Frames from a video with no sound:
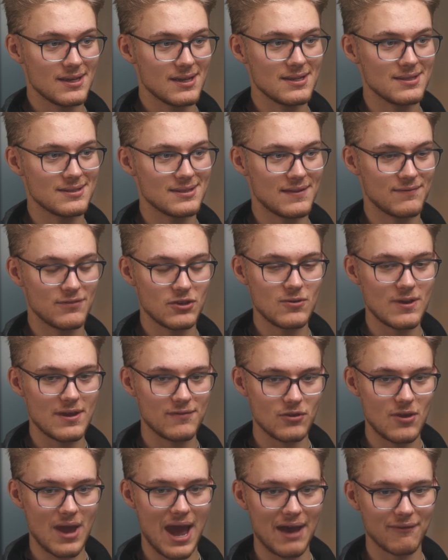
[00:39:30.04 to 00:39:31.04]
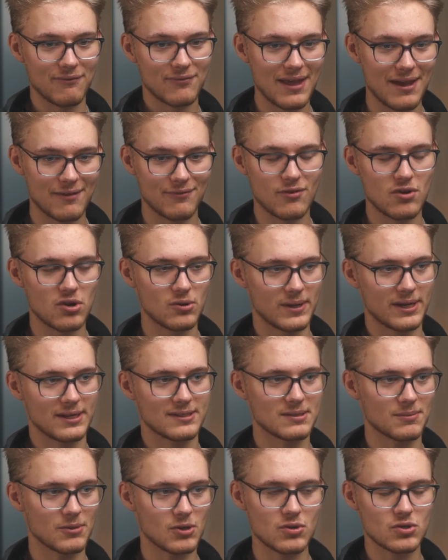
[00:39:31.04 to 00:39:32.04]
It is. If you have that following,
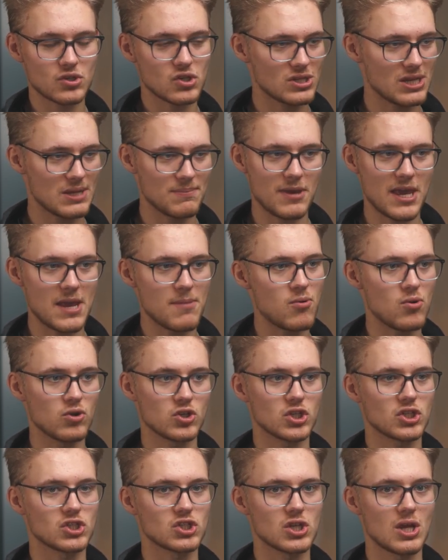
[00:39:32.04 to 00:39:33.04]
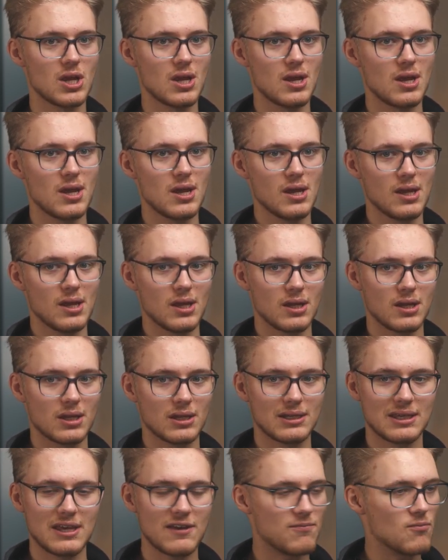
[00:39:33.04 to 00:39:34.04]
subconsciously people just
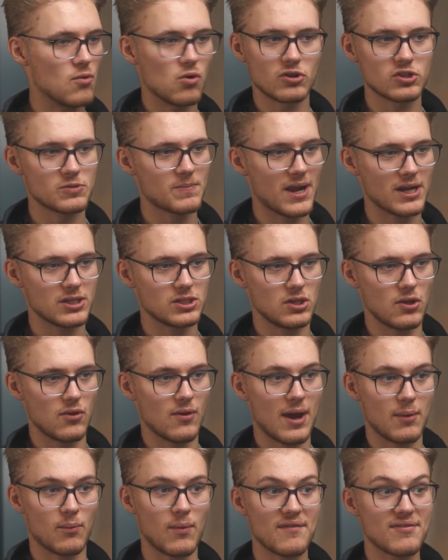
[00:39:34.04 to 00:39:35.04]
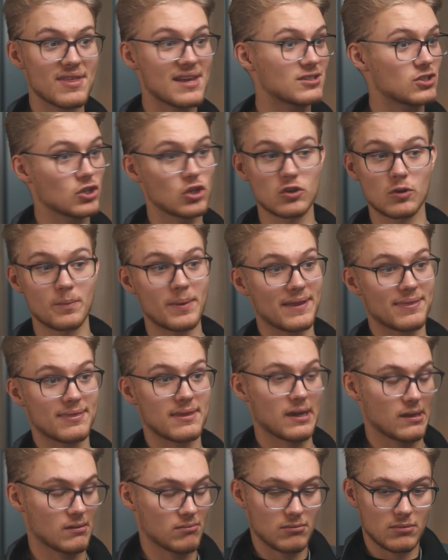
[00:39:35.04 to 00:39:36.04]
give more respect to you. And whether that's a good or bad
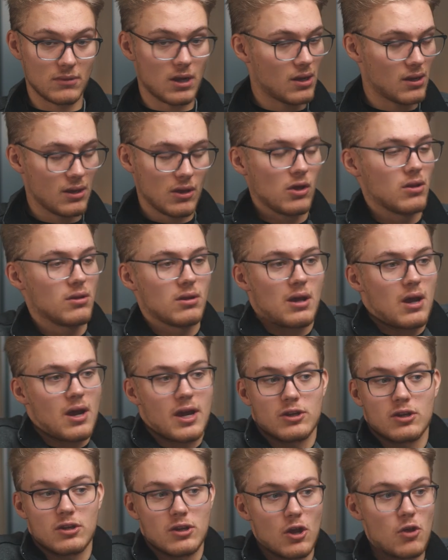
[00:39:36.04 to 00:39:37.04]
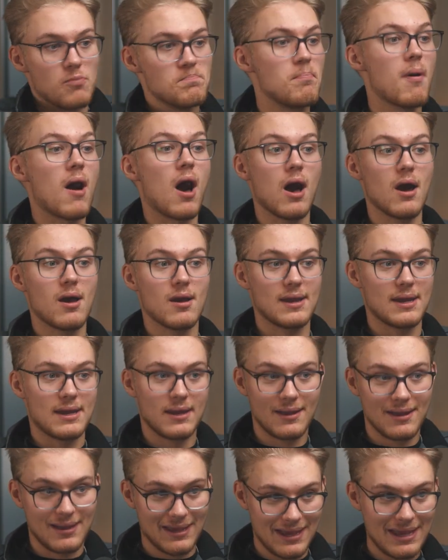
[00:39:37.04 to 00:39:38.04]
thing, I don't know. But
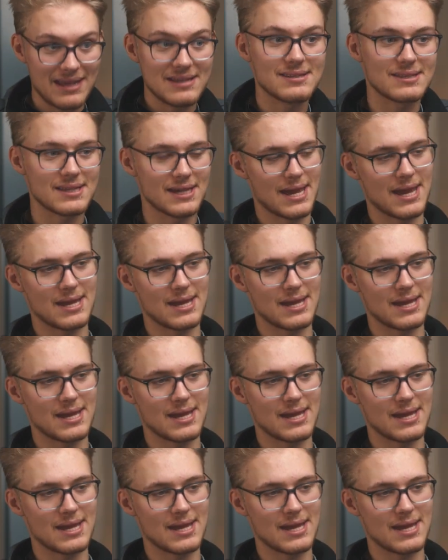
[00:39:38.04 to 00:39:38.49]
it is the